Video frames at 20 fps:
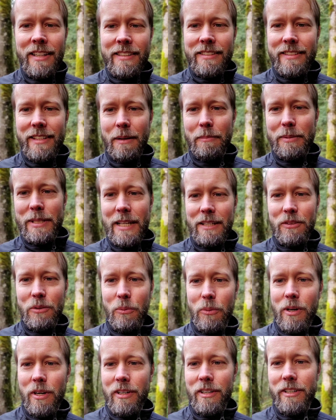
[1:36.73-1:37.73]
Dumped out the
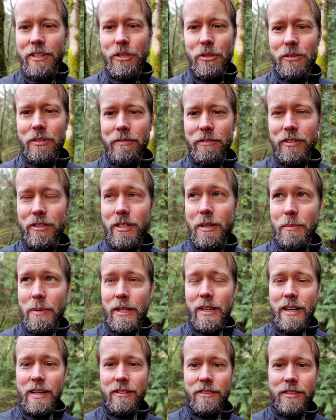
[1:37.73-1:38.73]
water, use it for
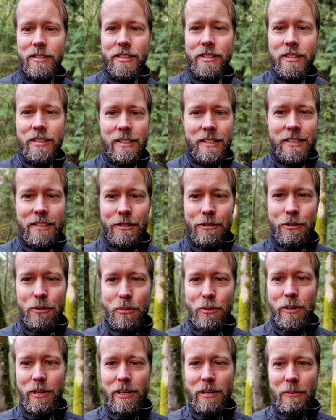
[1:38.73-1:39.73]
something else,
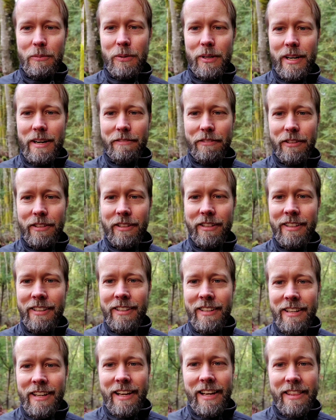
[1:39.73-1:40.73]
store it, whatever,
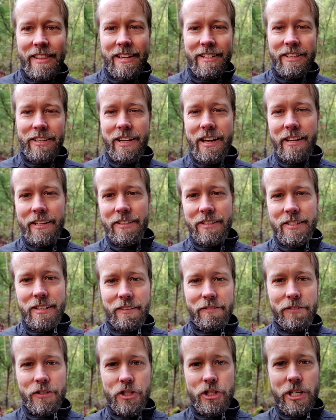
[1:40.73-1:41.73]
and then you got
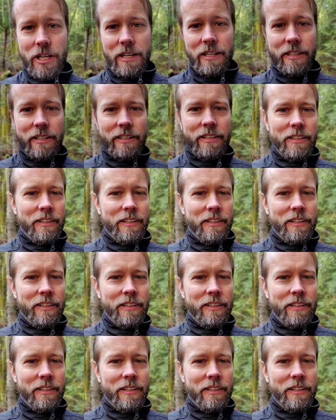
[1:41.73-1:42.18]
yourself a jug.